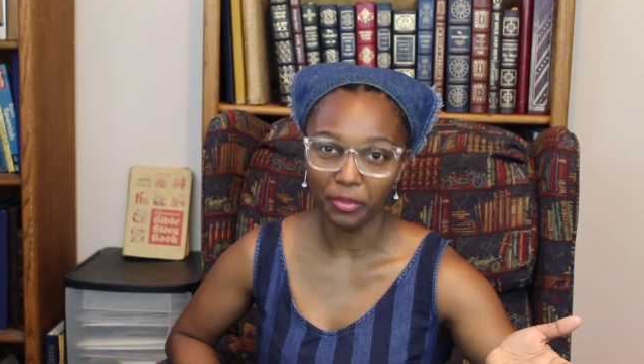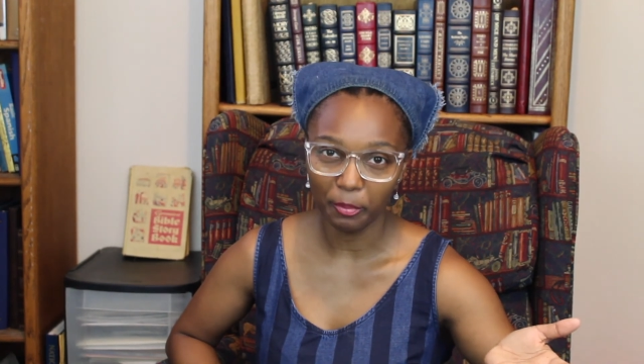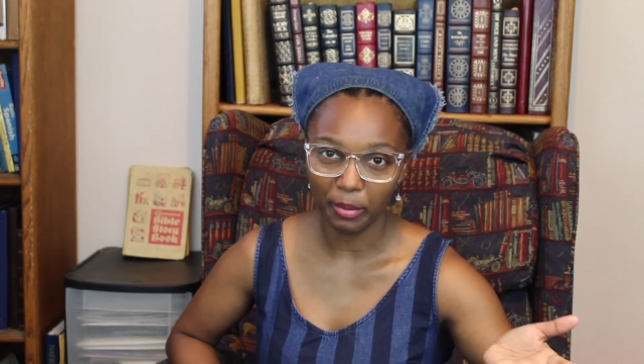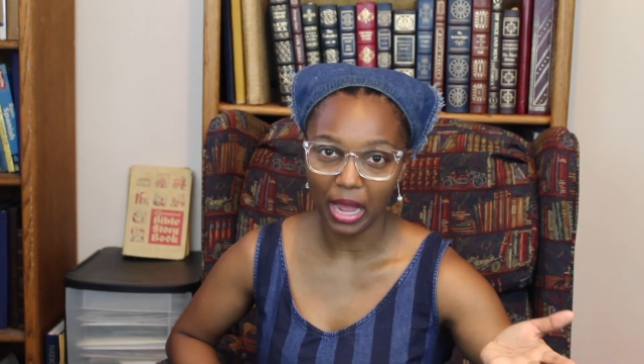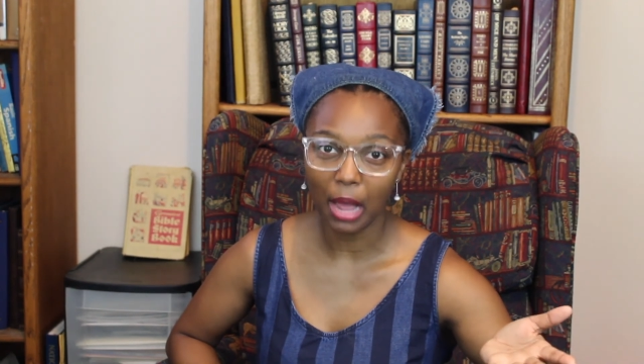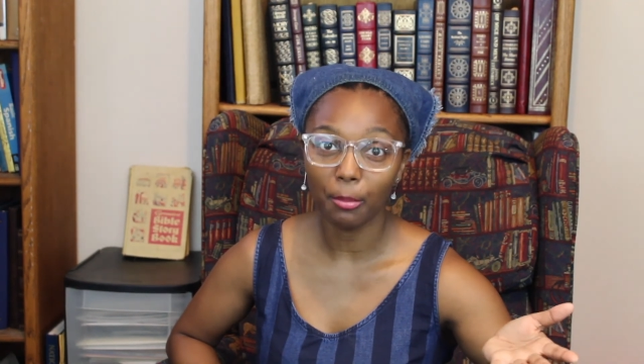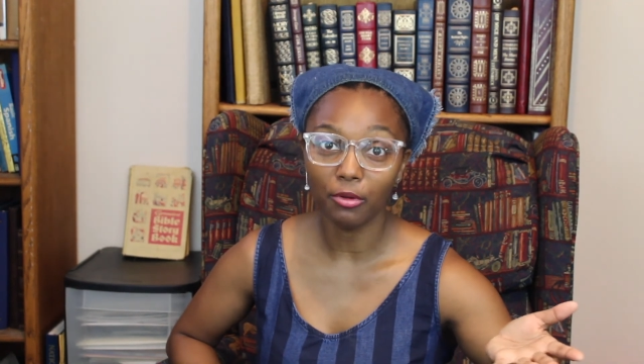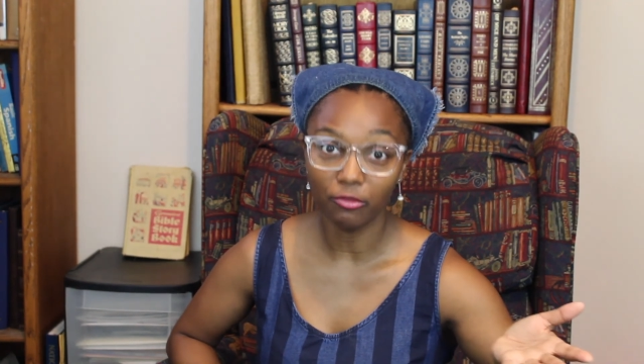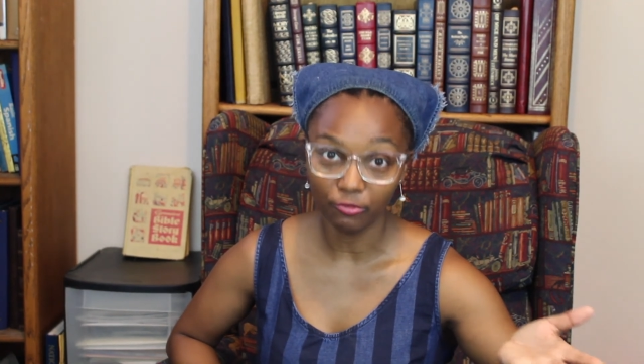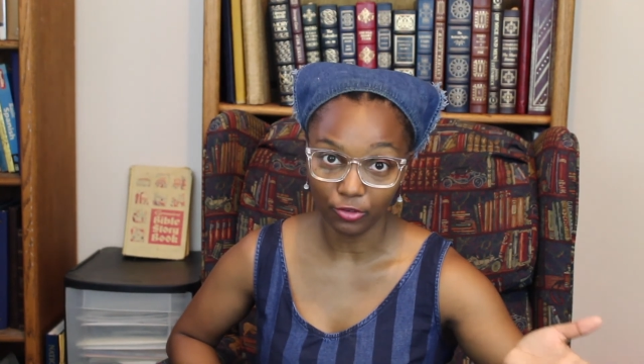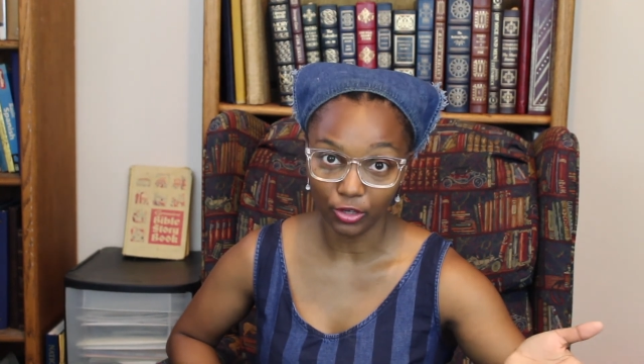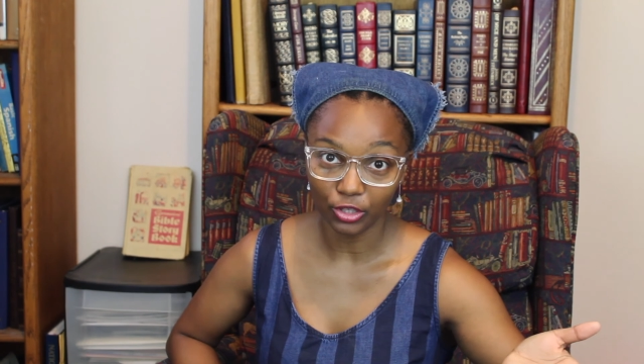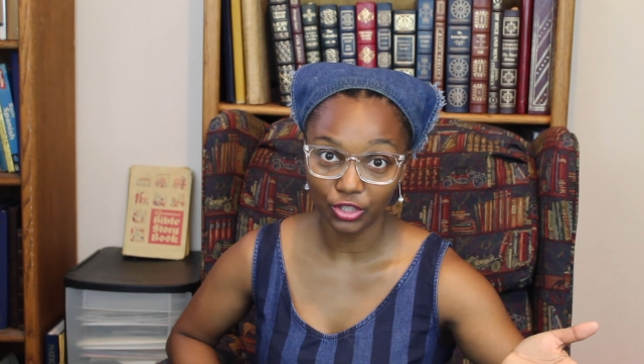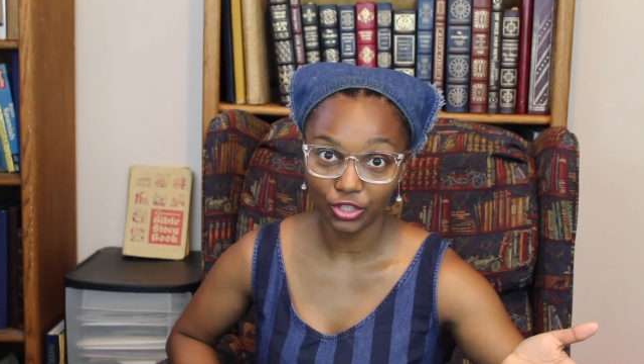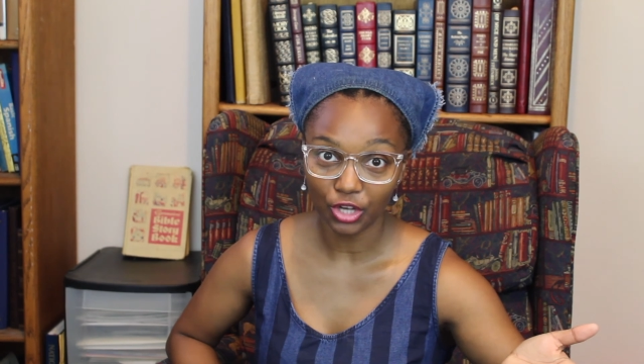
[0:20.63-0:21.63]
the Bible
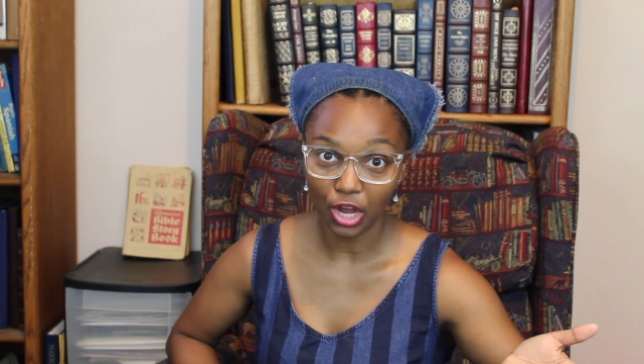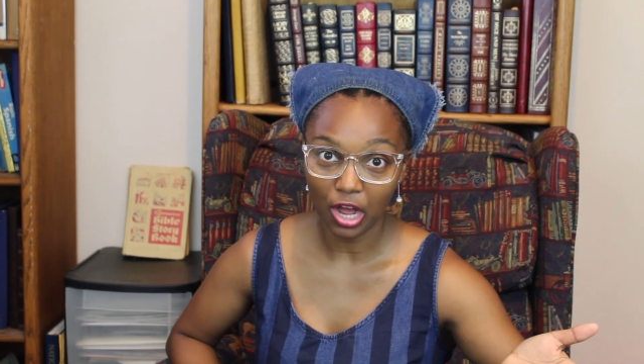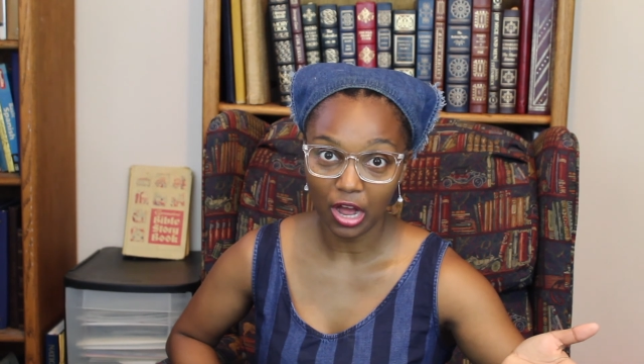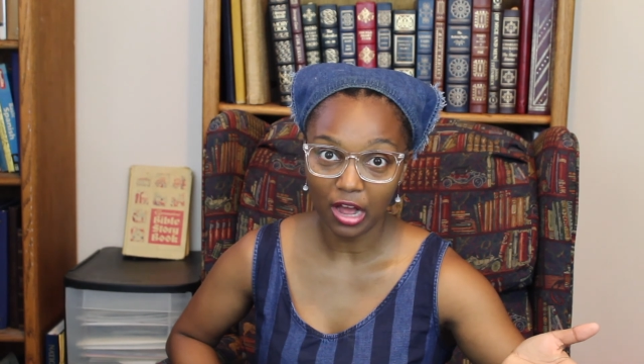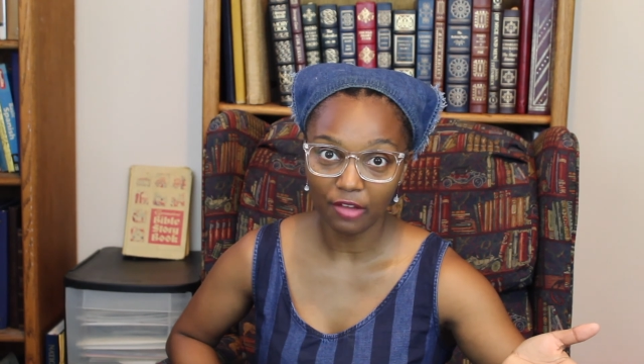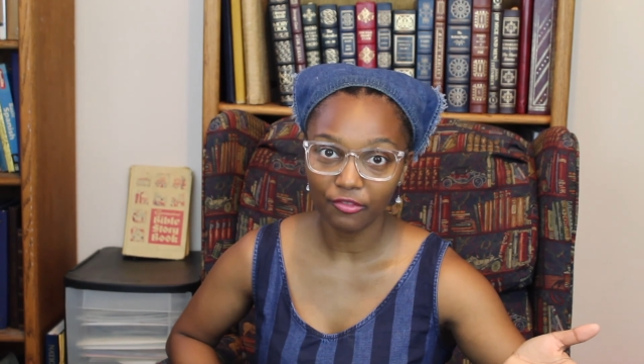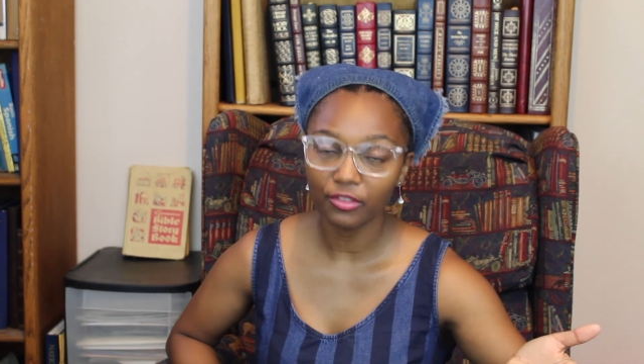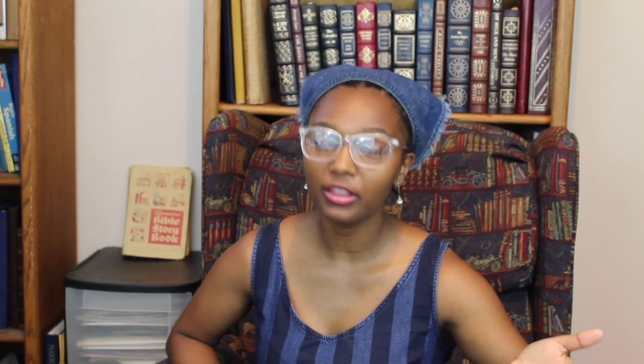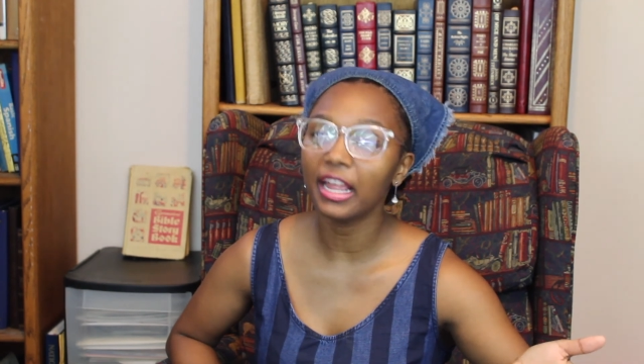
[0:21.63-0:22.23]
first off?